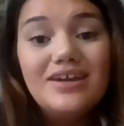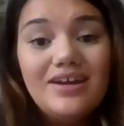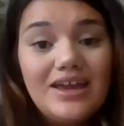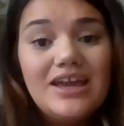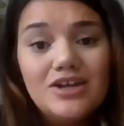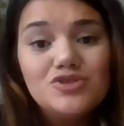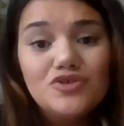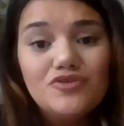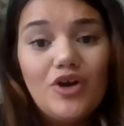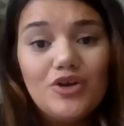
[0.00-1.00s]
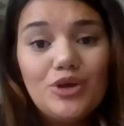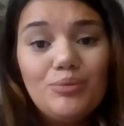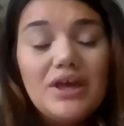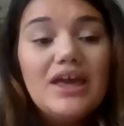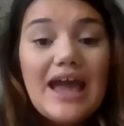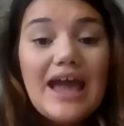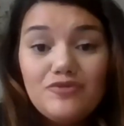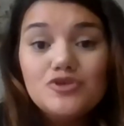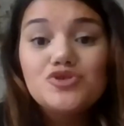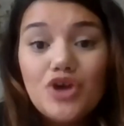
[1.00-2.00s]
Uh, 800 volume
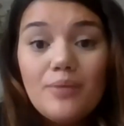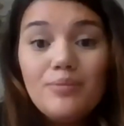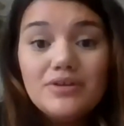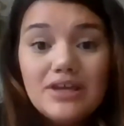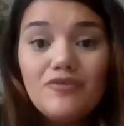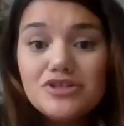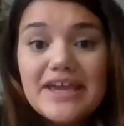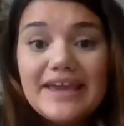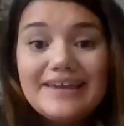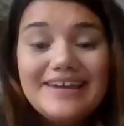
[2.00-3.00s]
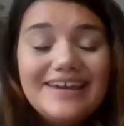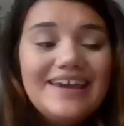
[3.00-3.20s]
after scrub, give or take.